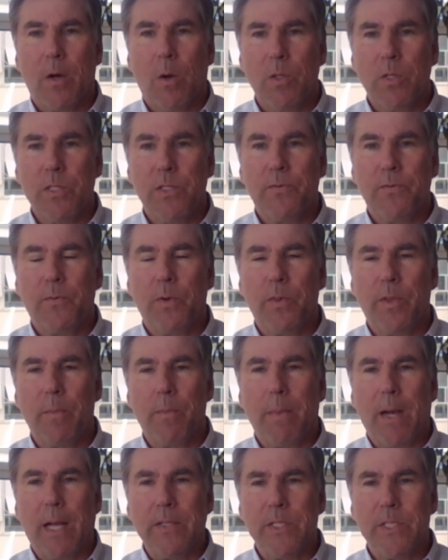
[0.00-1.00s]
also for the
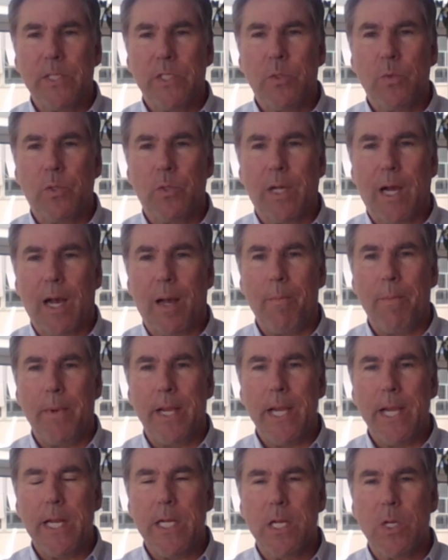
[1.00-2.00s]
months to come,
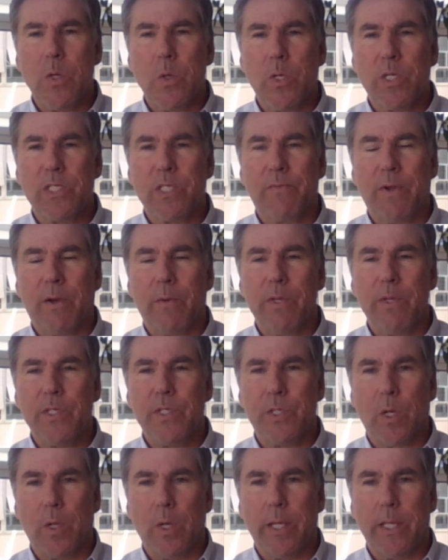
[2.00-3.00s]
it looks very
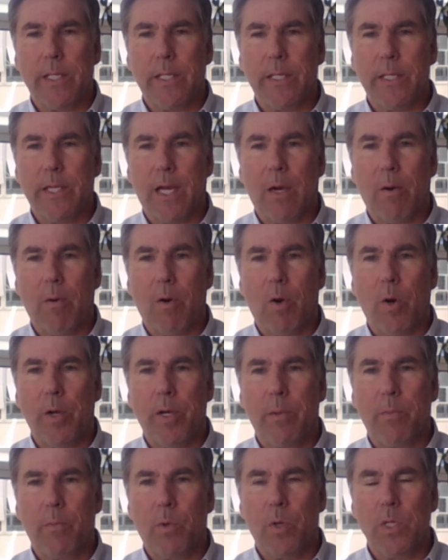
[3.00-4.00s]
solid in our
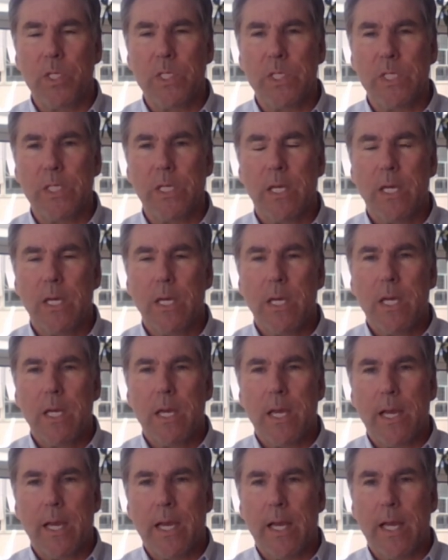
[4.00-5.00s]
order books.
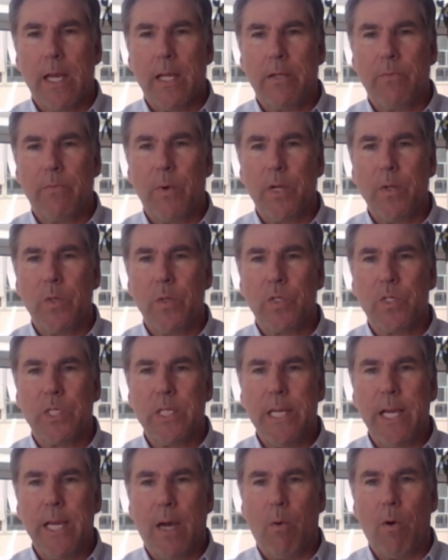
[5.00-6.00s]
And when you
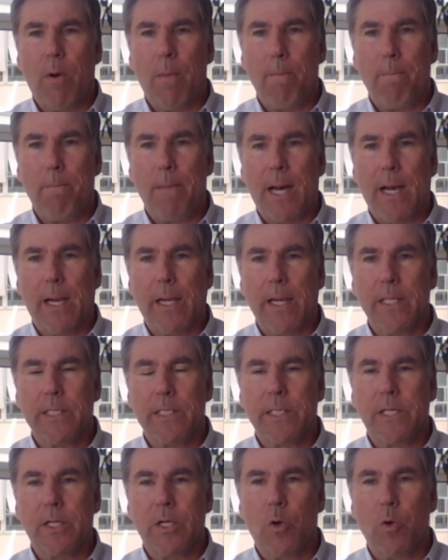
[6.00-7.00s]
see our
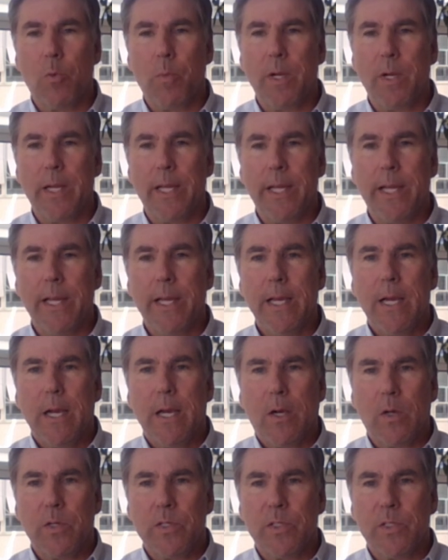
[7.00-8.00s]
markets globally,
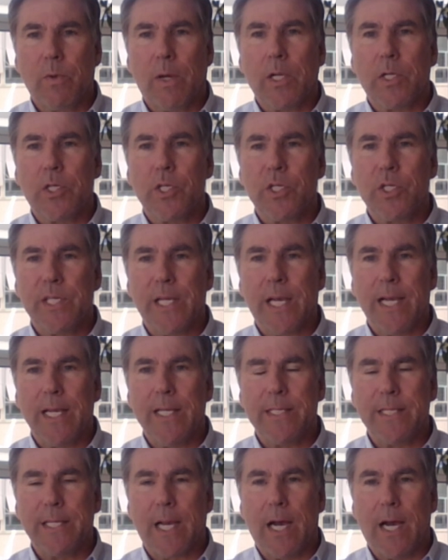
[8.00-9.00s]
construction
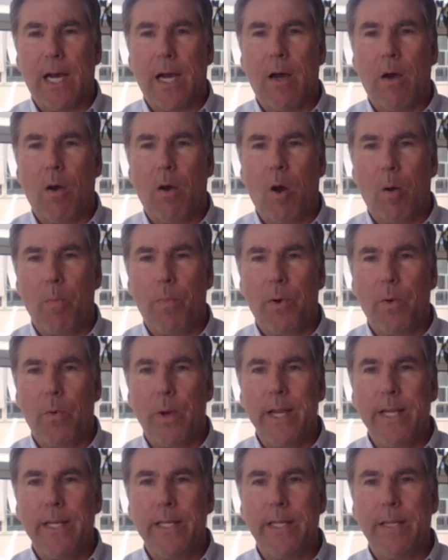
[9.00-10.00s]
sites are
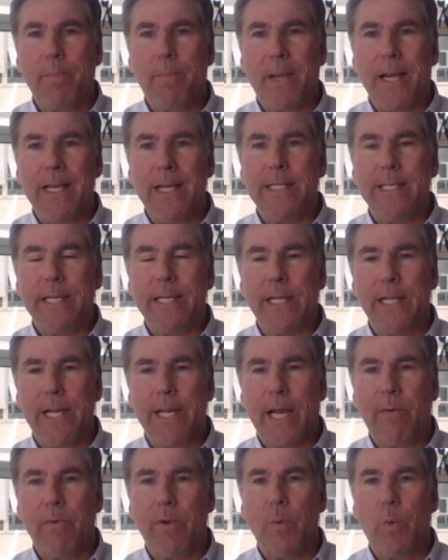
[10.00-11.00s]
operating basically
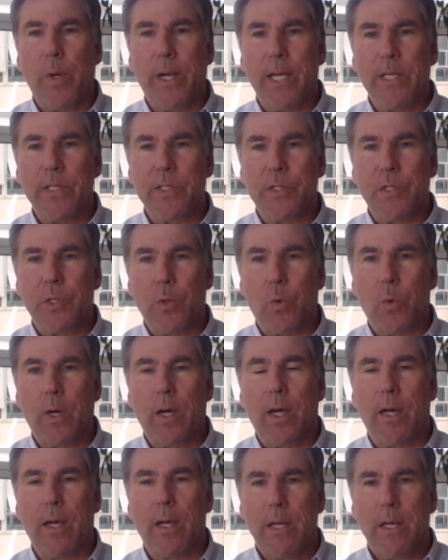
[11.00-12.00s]
everywhere. So
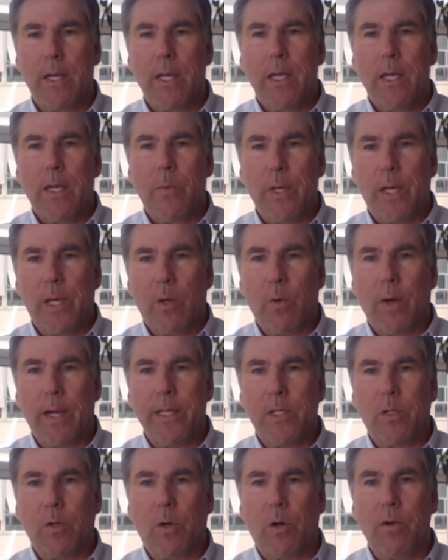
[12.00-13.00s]
we are
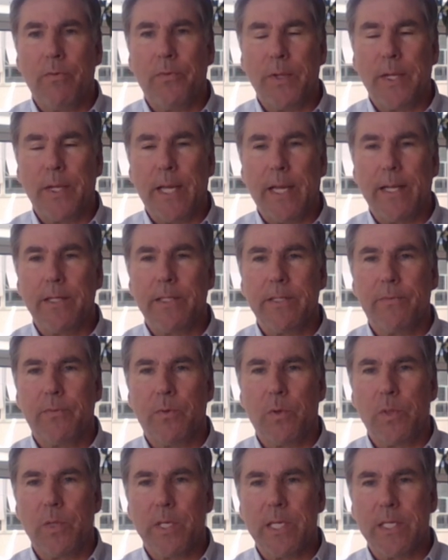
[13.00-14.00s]
quite confident
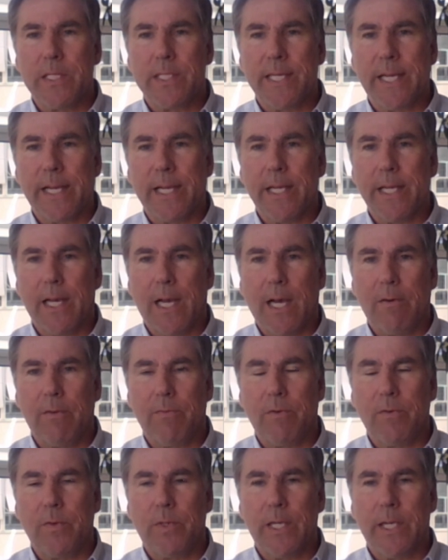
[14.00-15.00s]
for the second
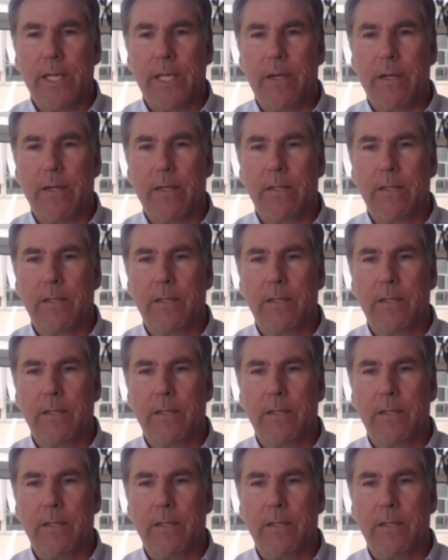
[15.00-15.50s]
half of the year.